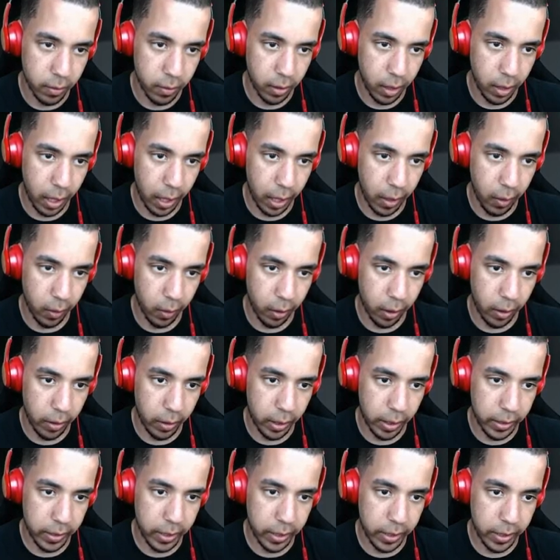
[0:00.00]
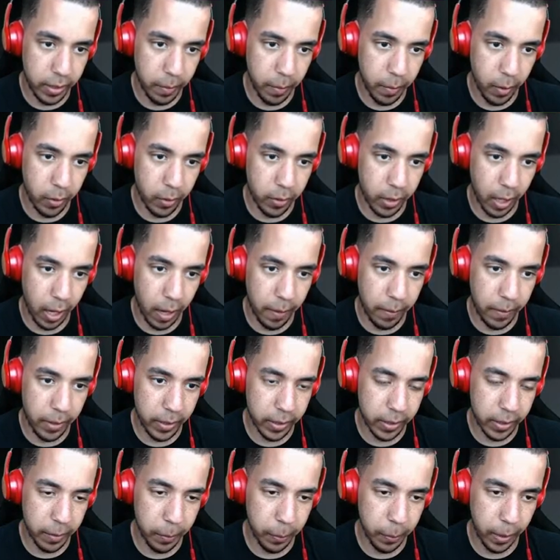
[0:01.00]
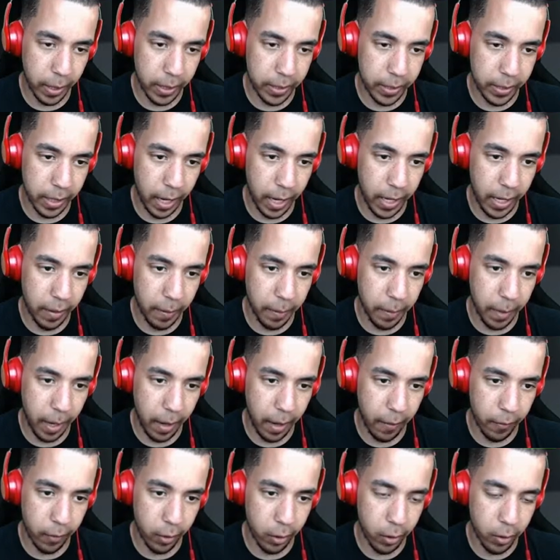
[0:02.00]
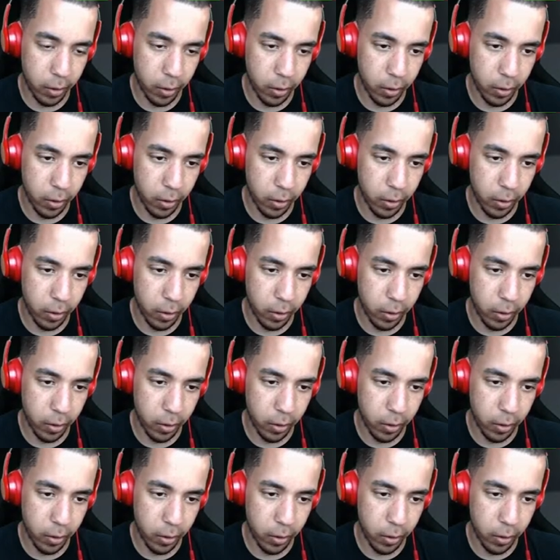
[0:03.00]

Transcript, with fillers: Alright, hold on. Is this the most obviously placed item ever?